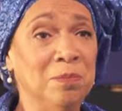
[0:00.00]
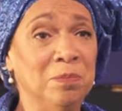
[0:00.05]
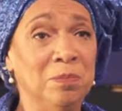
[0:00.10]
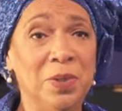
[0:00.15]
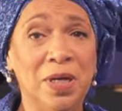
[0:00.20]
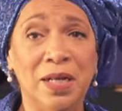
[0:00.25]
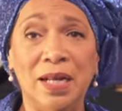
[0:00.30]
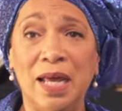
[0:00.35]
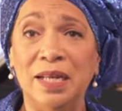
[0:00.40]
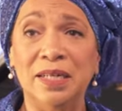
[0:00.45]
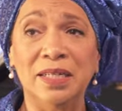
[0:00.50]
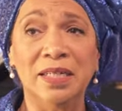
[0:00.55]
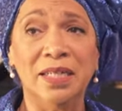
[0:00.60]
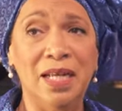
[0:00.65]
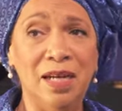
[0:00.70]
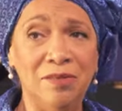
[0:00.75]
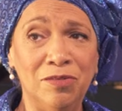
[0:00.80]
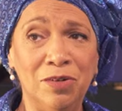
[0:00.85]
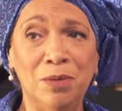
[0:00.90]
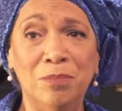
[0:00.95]
But I
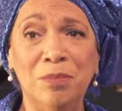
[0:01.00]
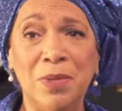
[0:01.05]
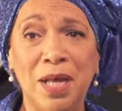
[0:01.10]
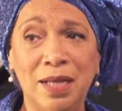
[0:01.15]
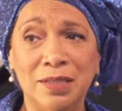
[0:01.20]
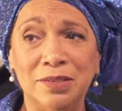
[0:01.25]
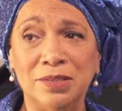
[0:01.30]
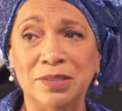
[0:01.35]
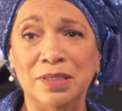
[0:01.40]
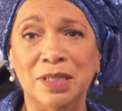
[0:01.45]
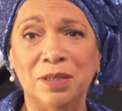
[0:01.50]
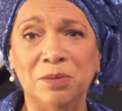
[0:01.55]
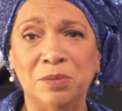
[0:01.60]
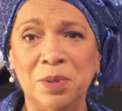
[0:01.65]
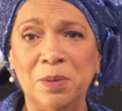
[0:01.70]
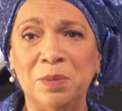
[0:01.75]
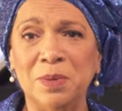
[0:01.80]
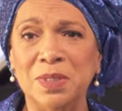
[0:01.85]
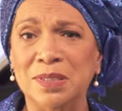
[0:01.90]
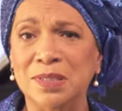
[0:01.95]
never imagined that
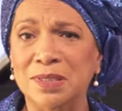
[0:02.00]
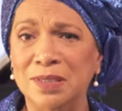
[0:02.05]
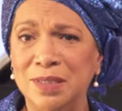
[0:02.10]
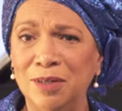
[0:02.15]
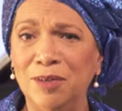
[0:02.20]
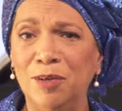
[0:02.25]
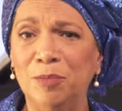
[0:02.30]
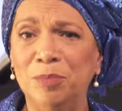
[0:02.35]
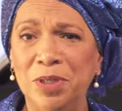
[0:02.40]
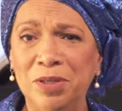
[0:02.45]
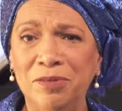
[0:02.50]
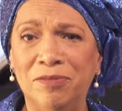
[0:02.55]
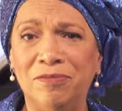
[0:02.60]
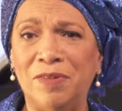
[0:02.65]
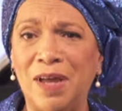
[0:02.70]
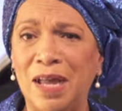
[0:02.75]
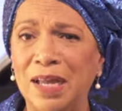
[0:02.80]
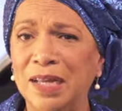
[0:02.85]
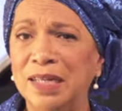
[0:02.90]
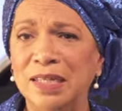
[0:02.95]
we would still be
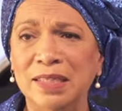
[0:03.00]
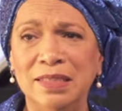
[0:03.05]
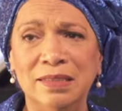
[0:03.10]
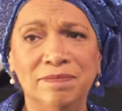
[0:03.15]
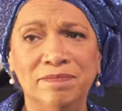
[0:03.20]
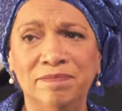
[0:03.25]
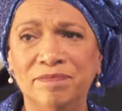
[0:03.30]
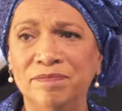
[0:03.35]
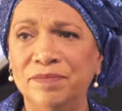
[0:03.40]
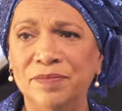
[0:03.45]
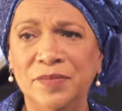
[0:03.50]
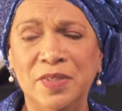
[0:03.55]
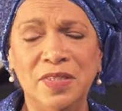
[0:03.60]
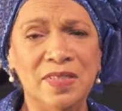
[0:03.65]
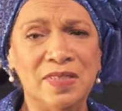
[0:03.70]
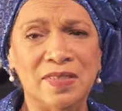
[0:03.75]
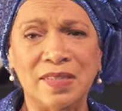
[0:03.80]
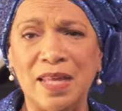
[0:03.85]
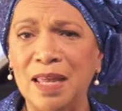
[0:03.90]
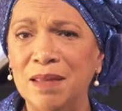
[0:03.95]
fighting
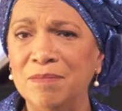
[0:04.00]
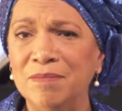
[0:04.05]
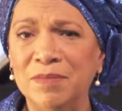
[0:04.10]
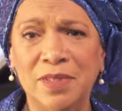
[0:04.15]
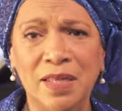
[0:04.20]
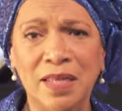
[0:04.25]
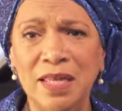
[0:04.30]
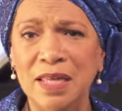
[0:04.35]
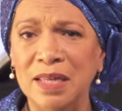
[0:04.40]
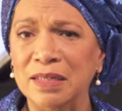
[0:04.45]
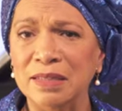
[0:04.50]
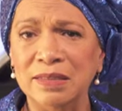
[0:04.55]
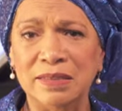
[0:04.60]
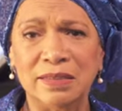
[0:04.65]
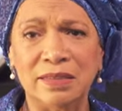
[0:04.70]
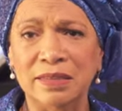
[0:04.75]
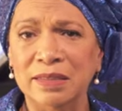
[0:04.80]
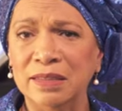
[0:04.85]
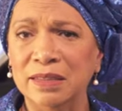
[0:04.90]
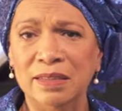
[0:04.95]
these same
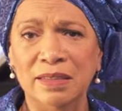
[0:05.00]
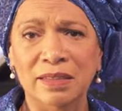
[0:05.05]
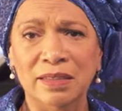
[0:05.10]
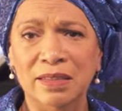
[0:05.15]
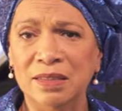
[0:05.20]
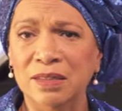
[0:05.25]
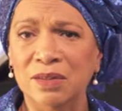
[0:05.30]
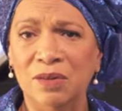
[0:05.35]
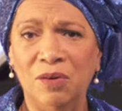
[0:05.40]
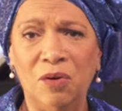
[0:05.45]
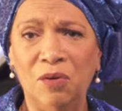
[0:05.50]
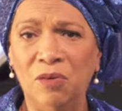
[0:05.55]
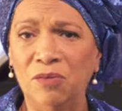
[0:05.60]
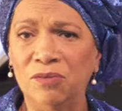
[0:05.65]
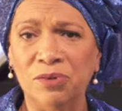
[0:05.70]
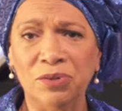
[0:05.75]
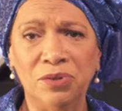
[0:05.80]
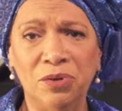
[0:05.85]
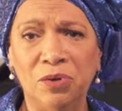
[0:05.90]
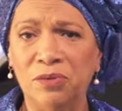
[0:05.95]
things
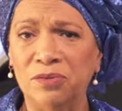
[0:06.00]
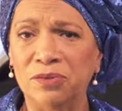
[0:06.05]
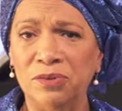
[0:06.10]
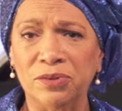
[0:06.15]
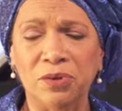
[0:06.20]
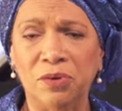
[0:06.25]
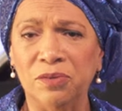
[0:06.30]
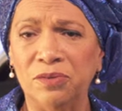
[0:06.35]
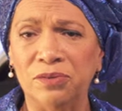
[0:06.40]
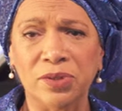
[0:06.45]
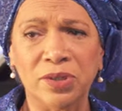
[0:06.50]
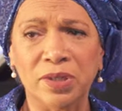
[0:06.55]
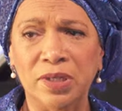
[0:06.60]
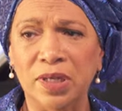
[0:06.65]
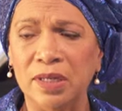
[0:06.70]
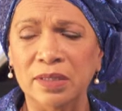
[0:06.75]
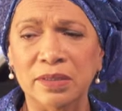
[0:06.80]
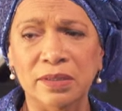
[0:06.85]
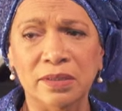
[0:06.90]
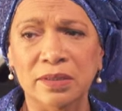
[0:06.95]
over and over and over
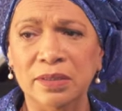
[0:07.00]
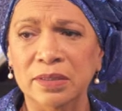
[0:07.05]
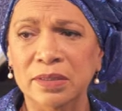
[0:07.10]
again.